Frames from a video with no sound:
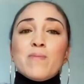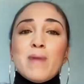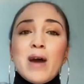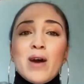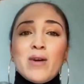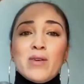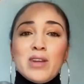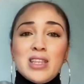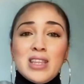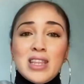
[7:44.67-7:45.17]

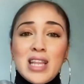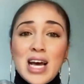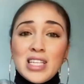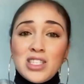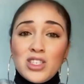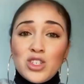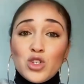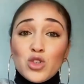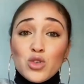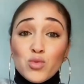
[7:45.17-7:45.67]
mountain, and
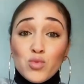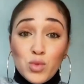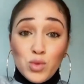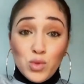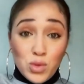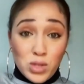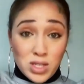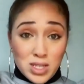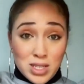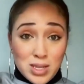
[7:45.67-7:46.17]
that's
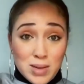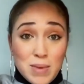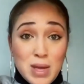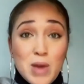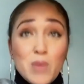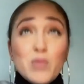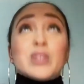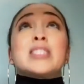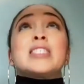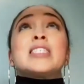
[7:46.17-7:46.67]
Jerusalem.
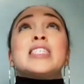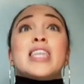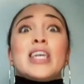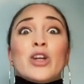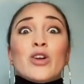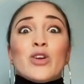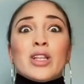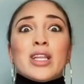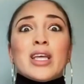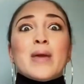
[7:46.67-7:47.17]
It was
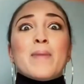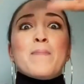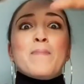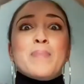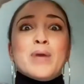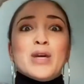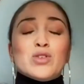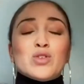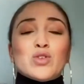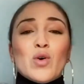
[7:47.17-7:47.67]
literally
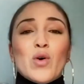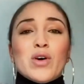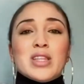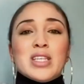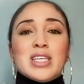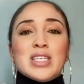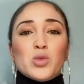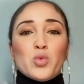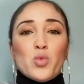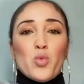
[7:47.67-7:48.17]
built on
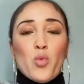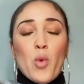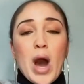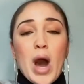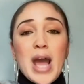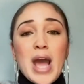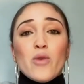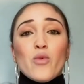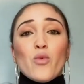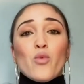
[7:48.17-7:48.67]
this
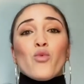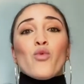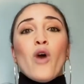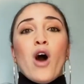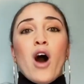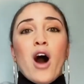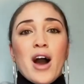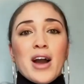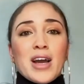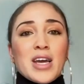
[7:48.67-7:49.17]
white
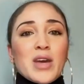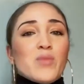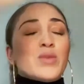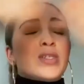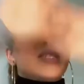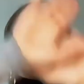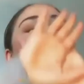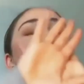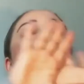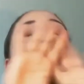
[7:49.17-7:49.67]
rock. It
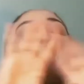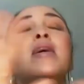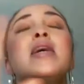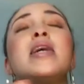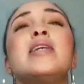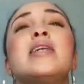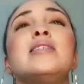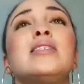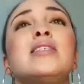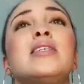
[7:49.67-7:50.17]
was
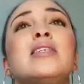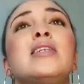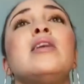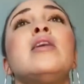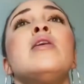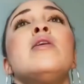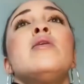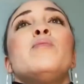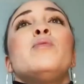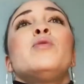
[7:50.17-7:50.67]
amazing.
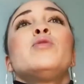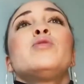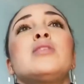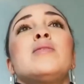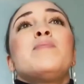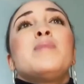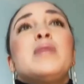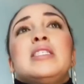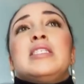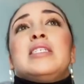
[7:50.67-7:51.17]
Most
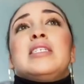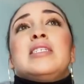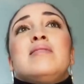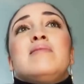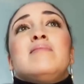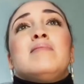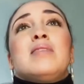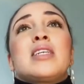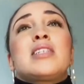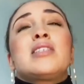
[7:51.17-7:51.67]

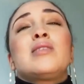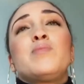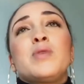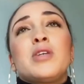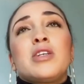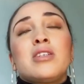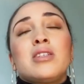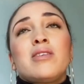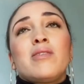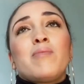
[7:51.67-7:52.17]
amazing
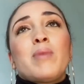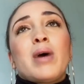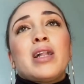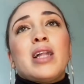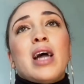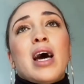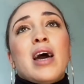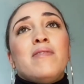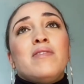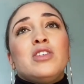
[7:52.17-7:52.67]
experience of my
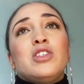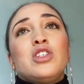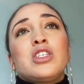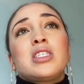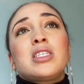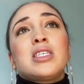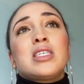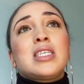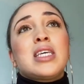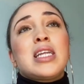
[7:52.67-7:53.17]
life, and
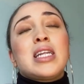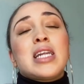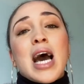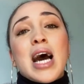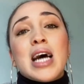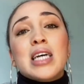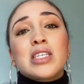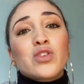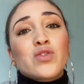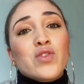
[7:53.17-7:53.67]
just to see
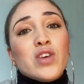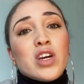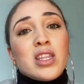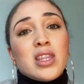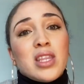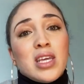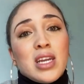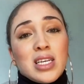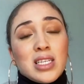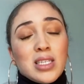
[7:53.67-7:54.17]

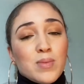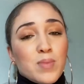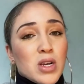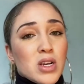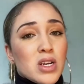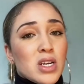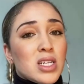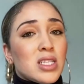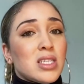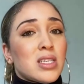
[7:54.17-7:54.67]
Nazareth and
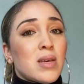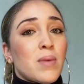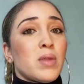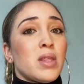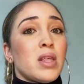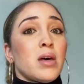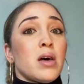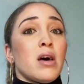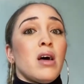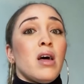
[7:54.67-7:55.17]
experience some
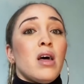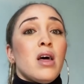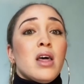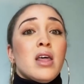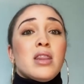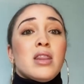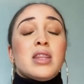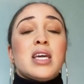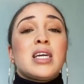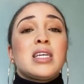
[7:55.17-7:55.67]
of the
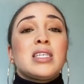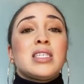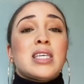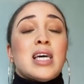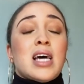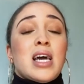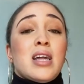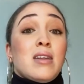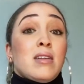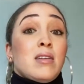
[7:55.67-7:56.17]
things
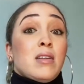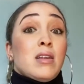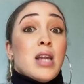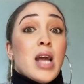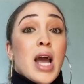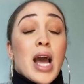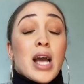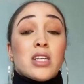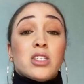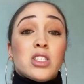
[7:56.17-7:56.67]
that
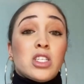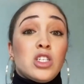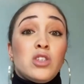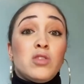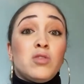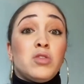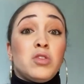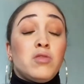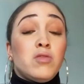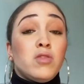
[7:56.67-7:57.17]
actually
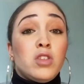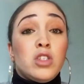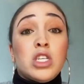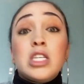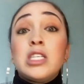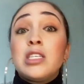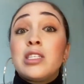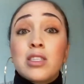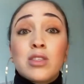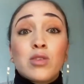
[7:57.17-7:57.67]

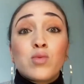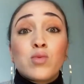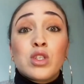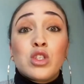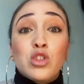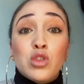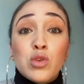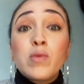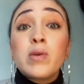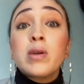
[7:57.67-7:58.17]
Jesus
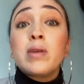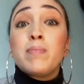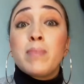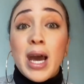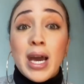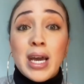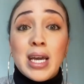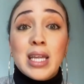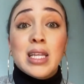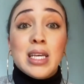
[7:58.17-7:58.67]
was doing
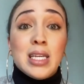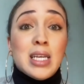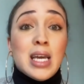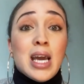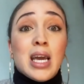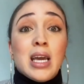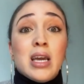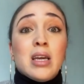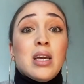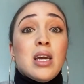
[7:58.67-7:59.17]
back in the
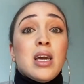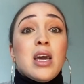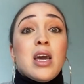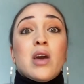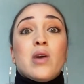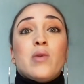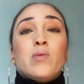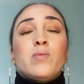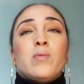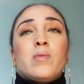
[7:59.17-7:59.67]

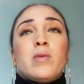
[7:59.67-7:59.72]
day.